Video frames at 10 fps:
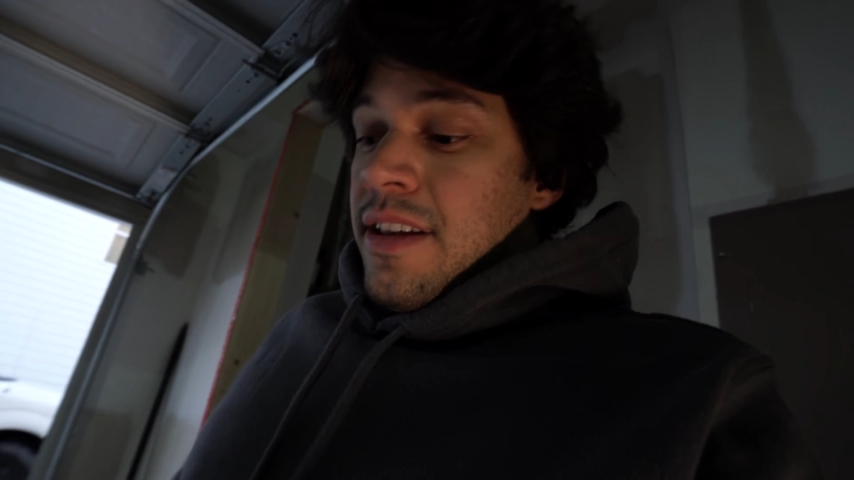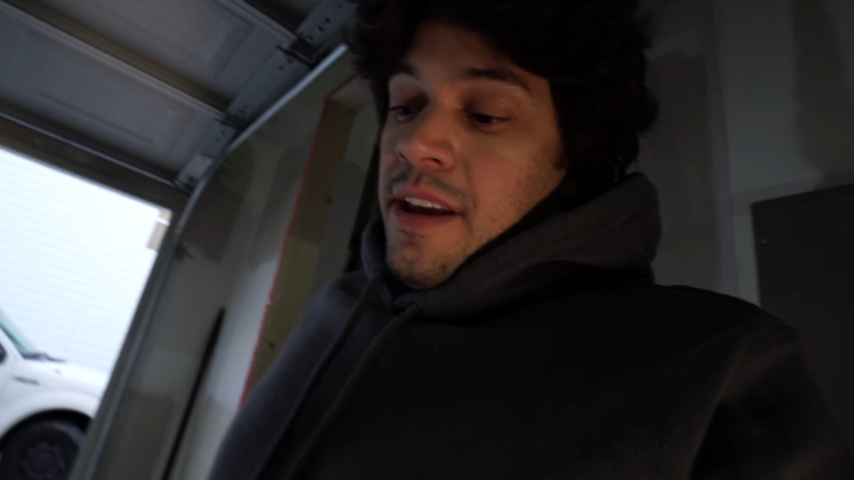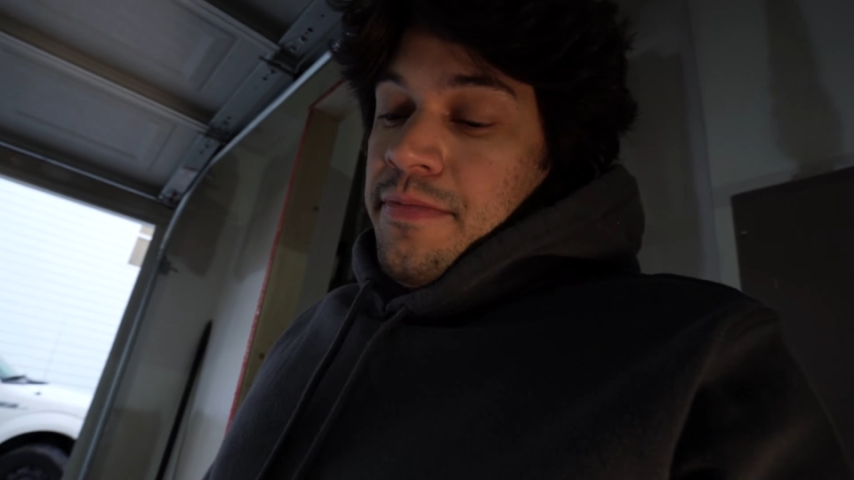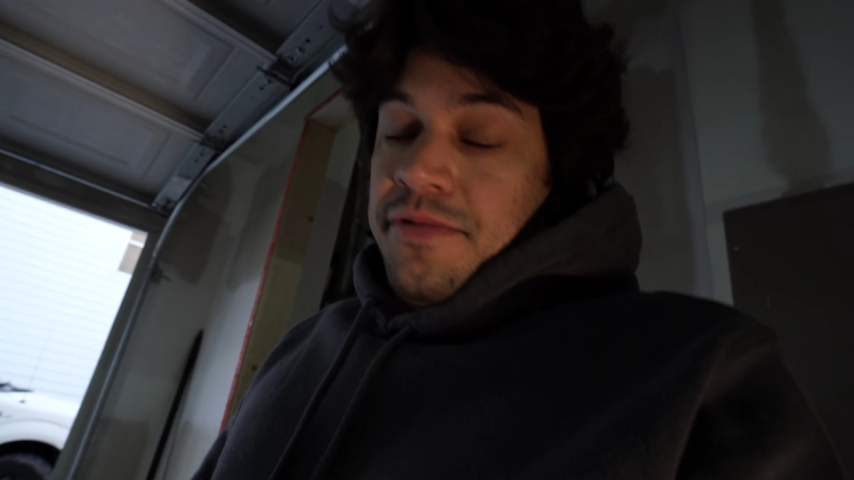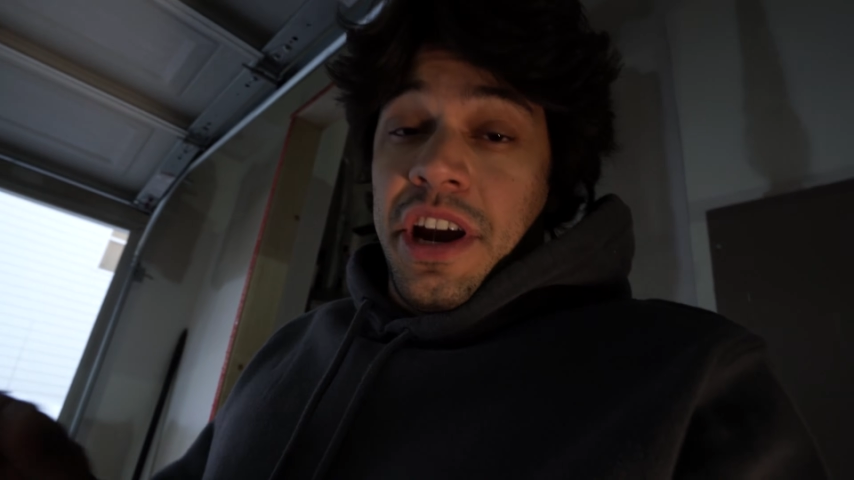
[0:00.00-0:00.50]

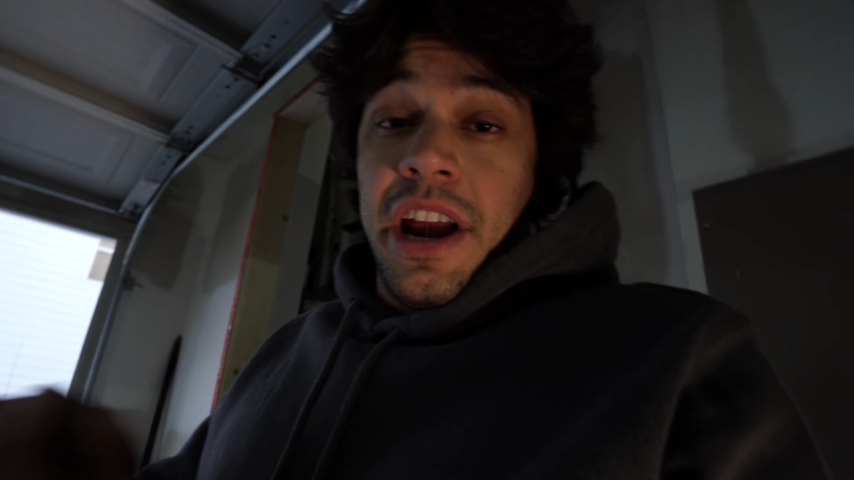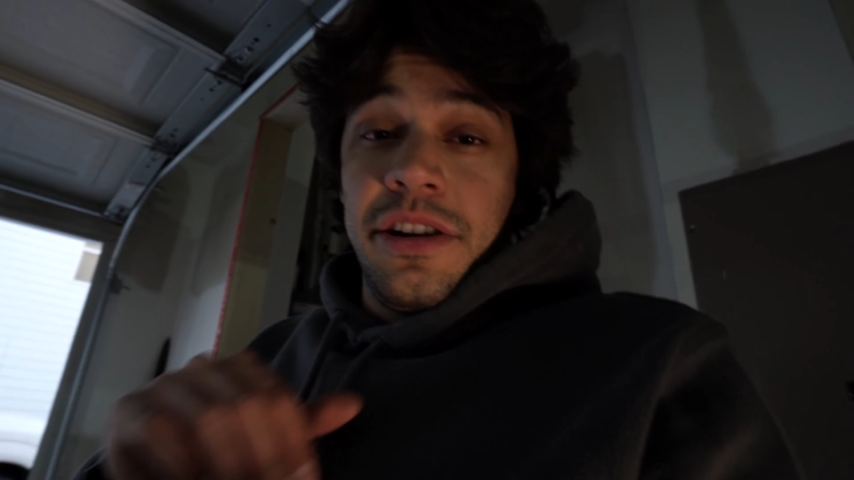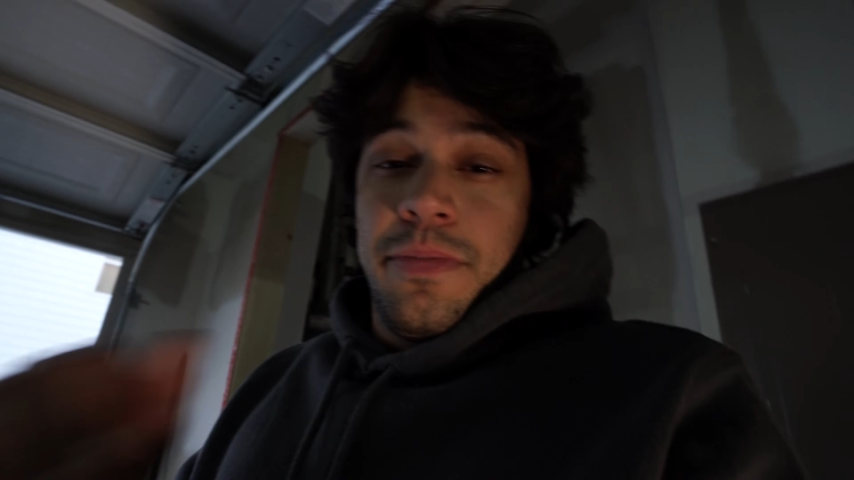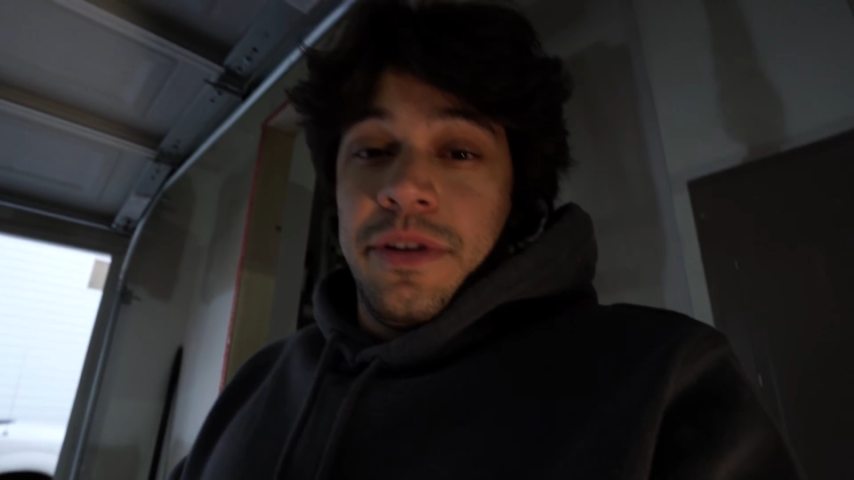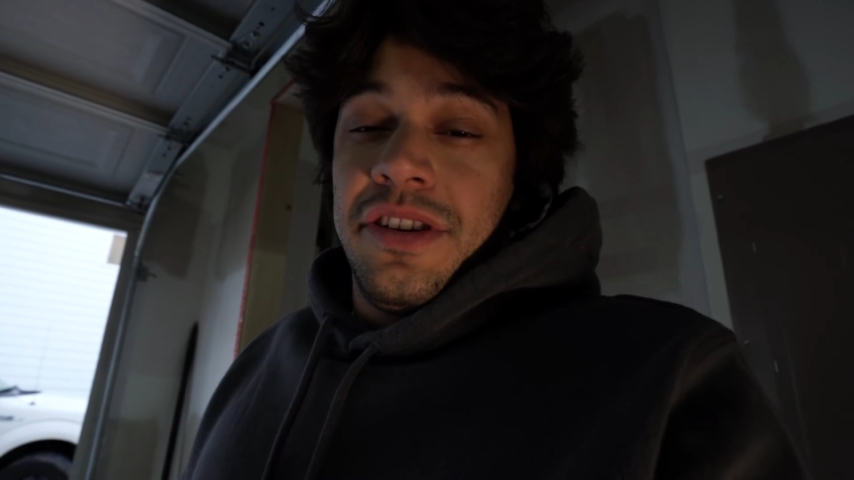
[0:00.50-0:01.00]
keep
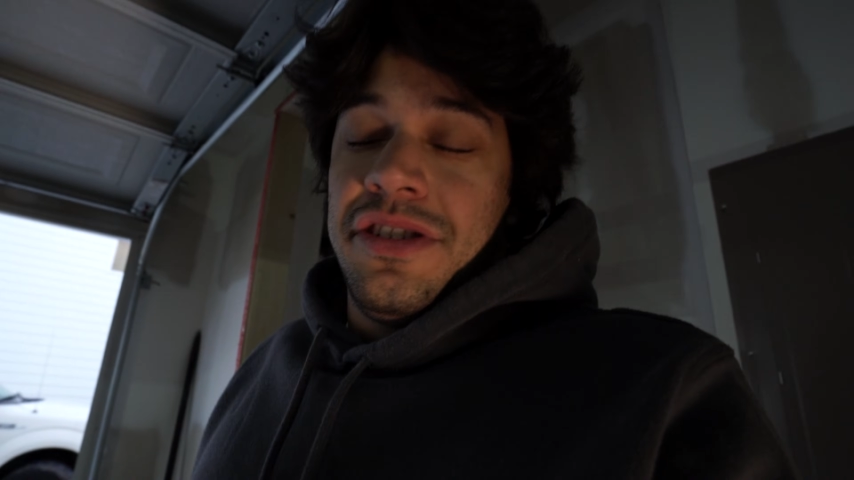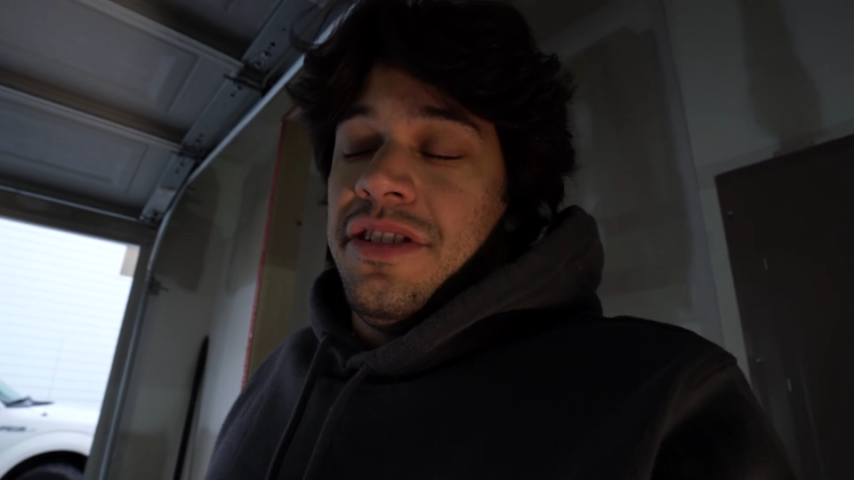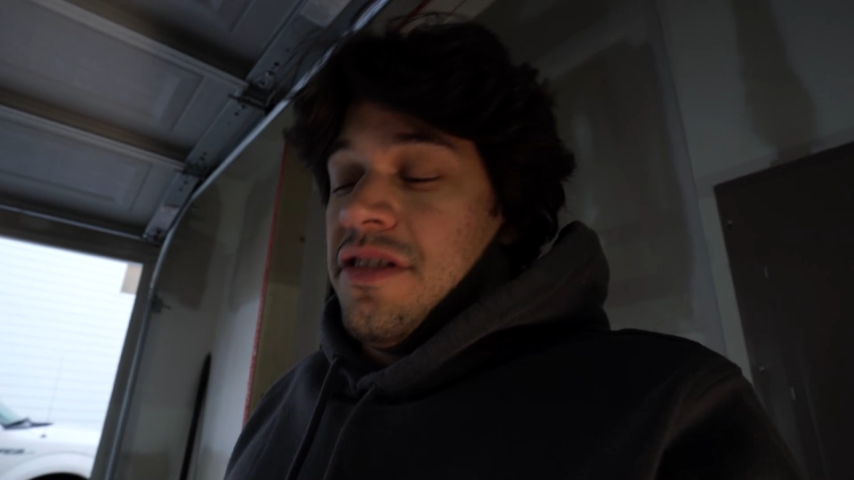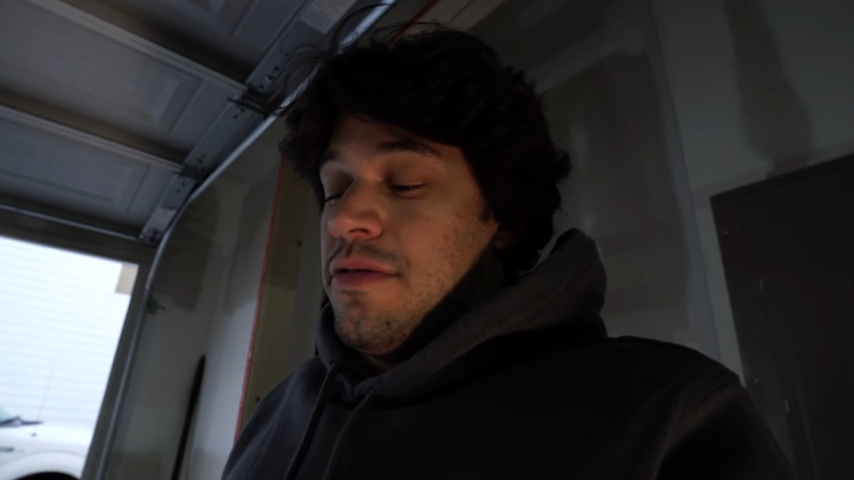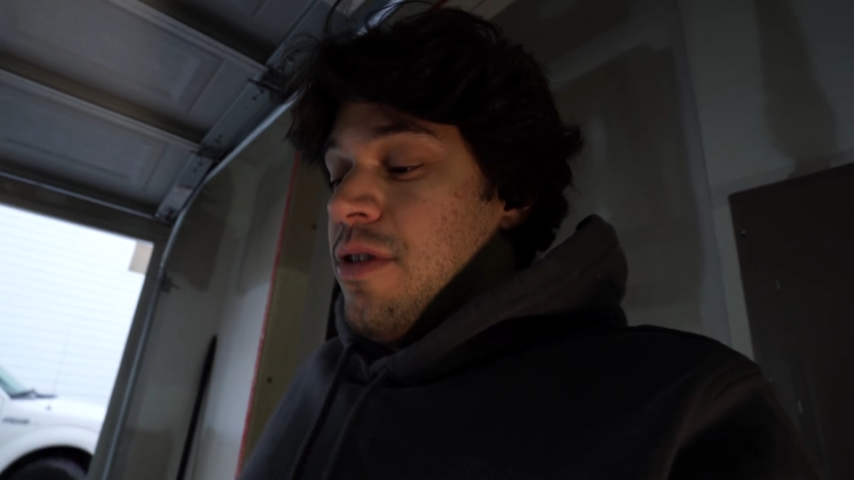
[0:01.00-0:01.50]
changing
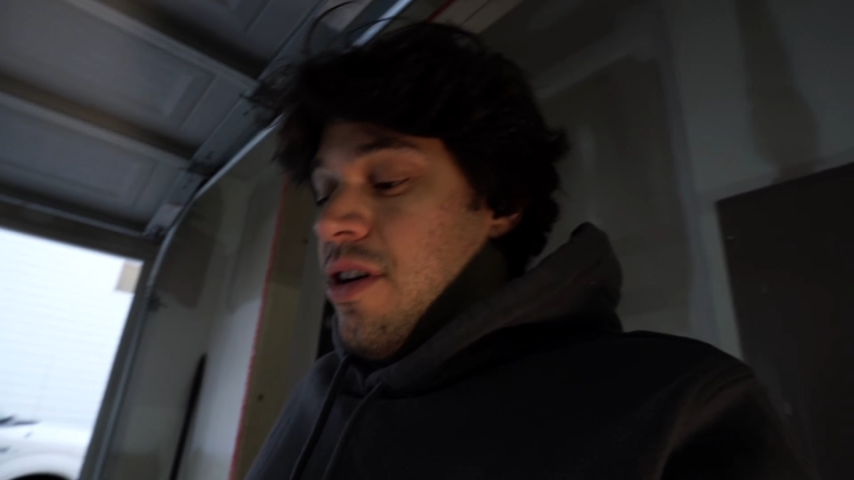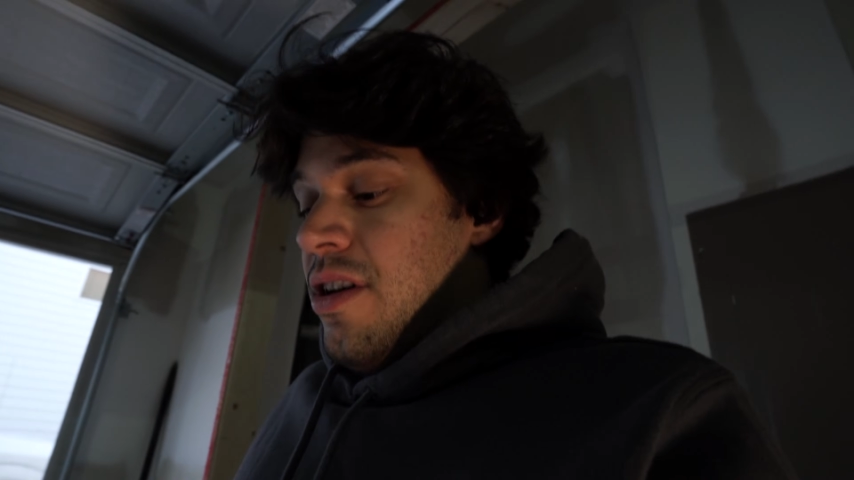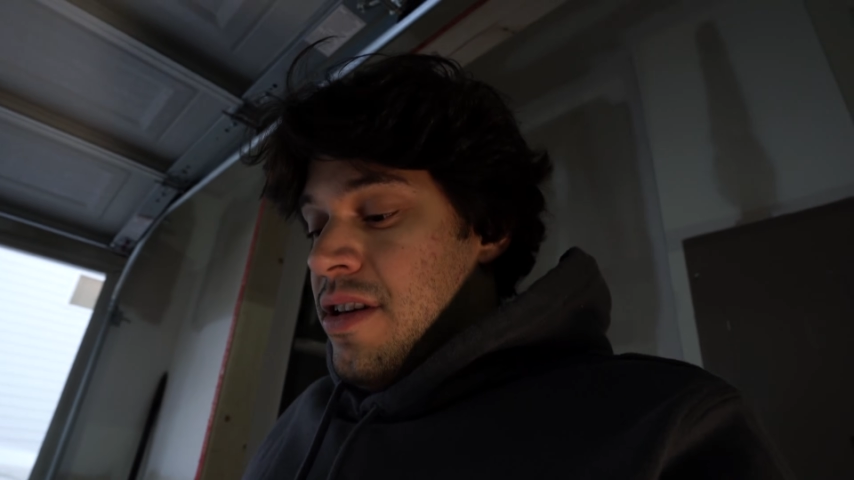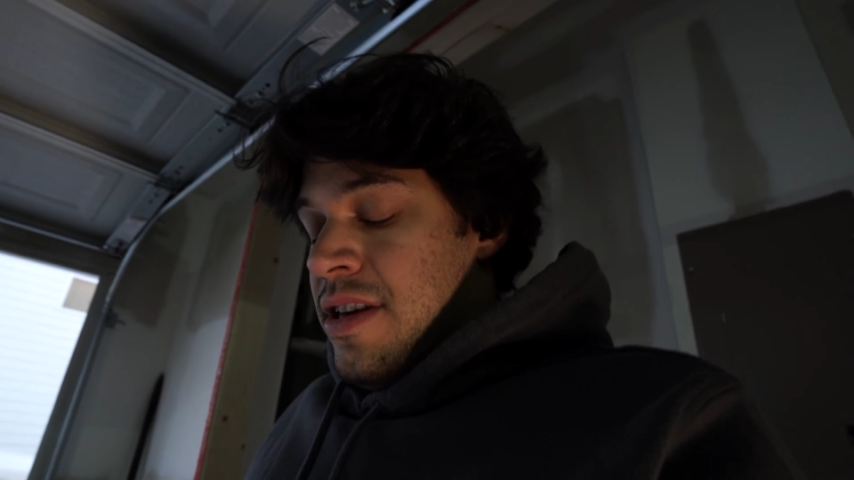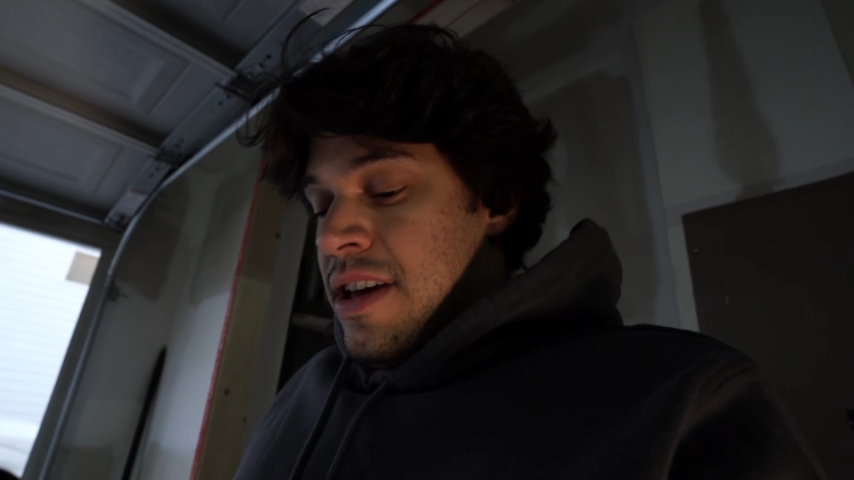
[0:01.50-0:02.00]
positions of the
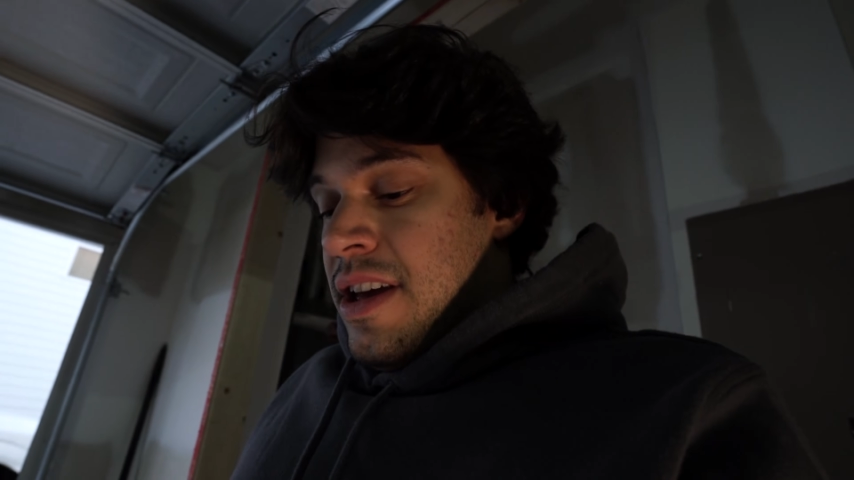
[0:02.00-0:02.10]
ball,